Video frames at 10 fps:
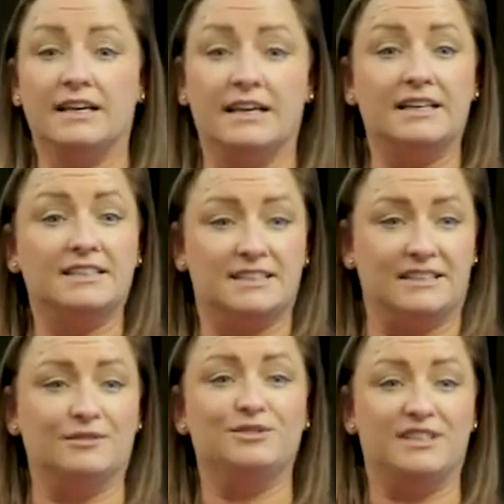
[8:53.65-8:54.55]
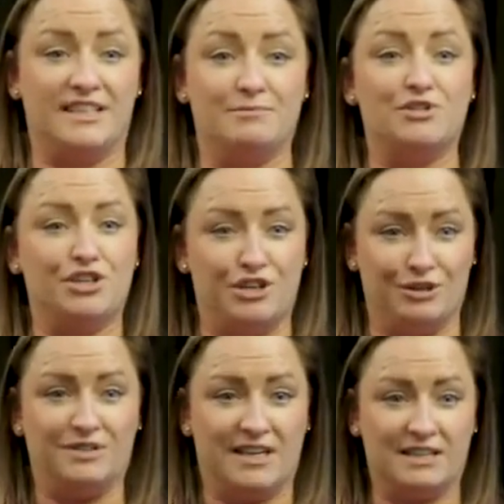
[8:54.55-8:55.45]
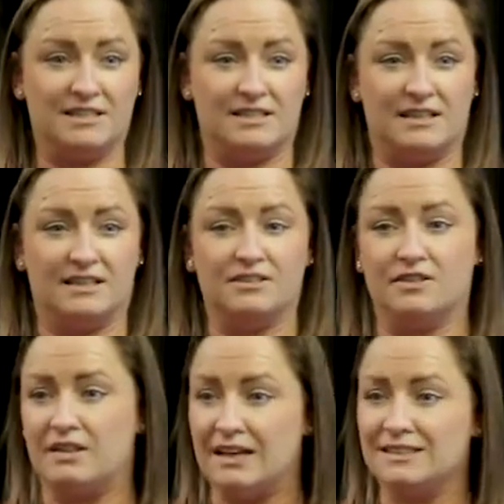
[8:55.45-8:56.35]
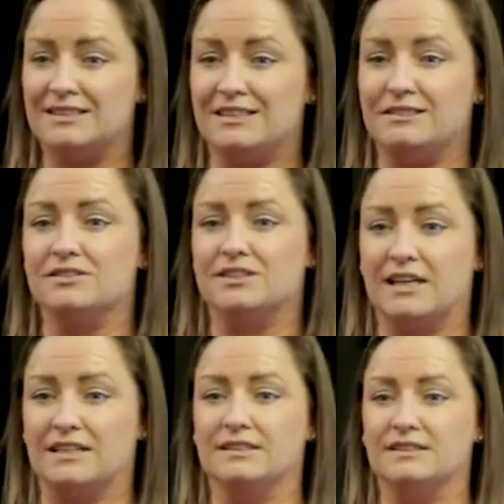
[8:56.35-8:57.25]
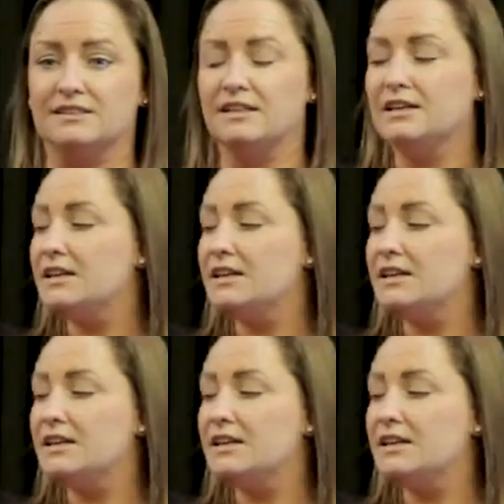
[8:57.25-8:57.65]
it is still deemed a new tenancy. So that still stands.